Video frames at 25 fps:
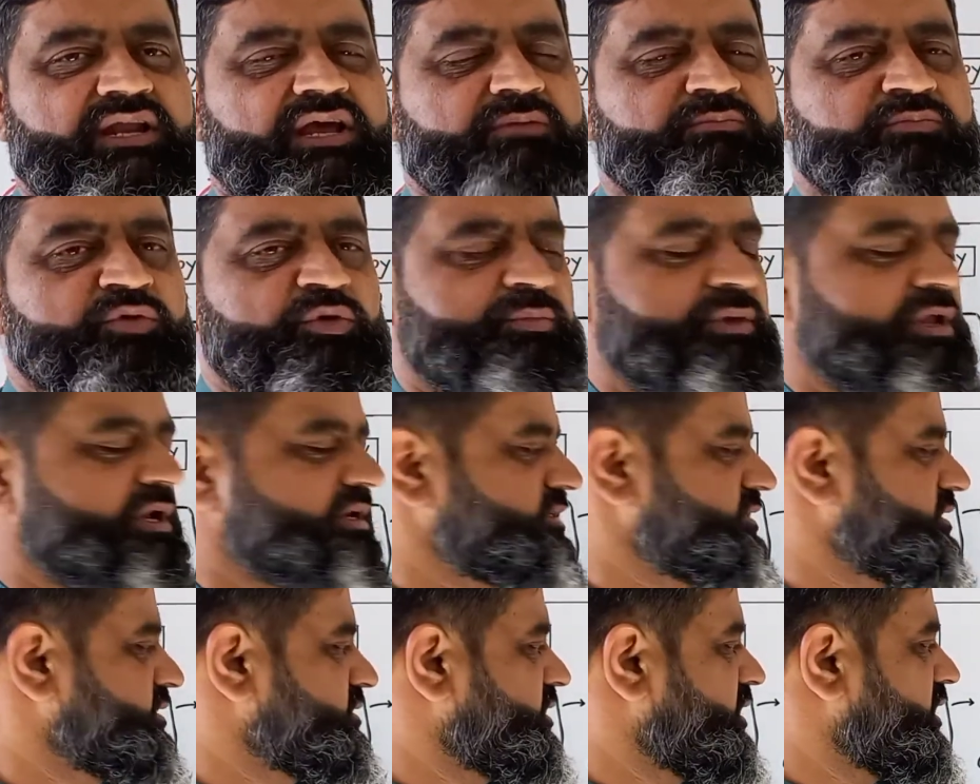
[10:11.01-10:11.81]

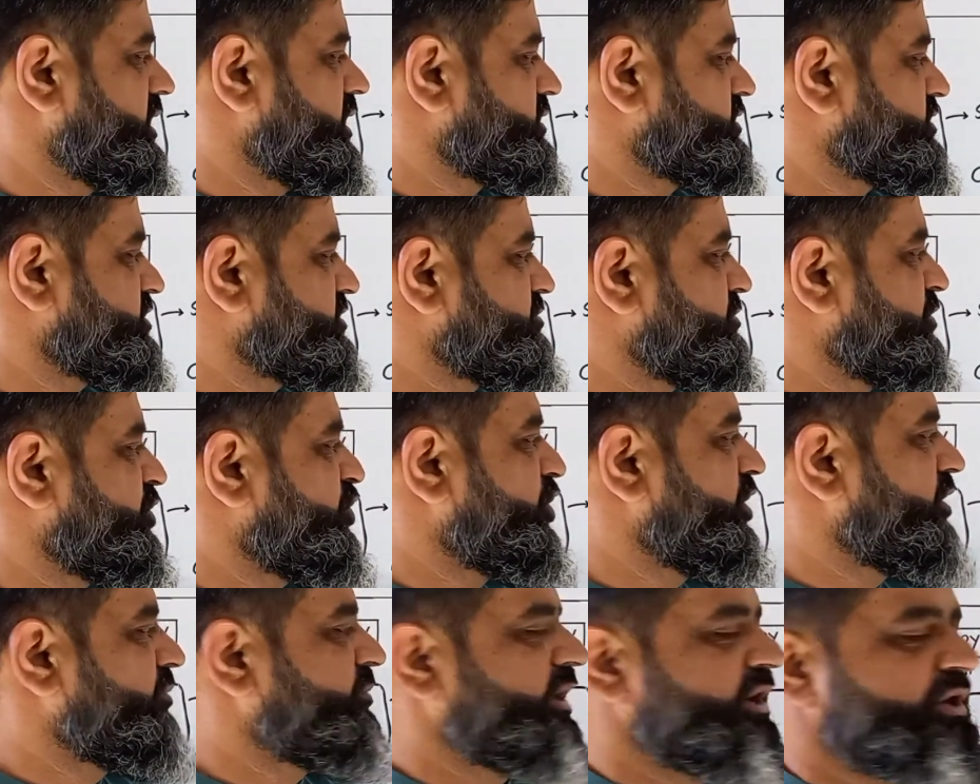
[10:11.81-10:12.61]
Lipoplexes are
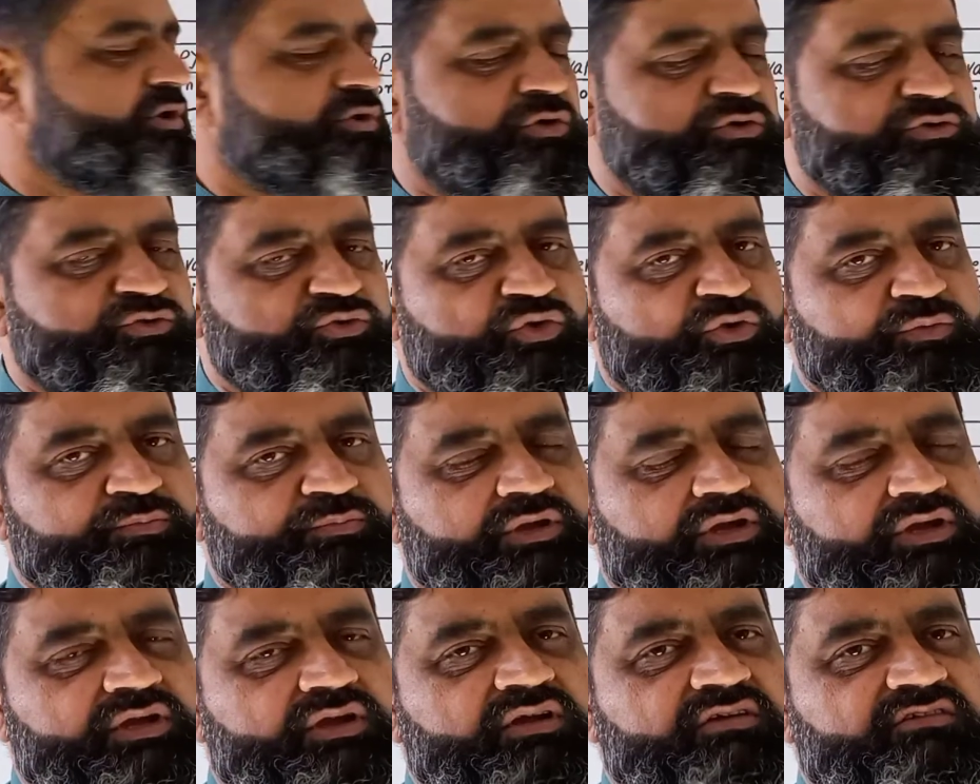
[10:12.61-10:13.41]
small
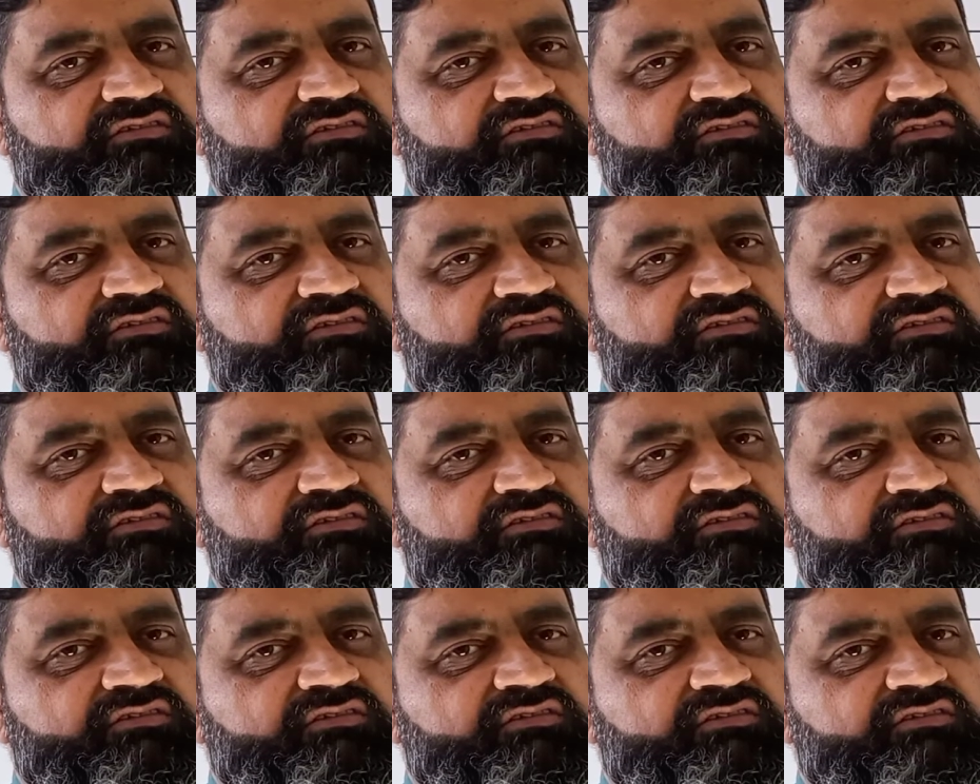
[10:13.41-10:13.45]
microscopic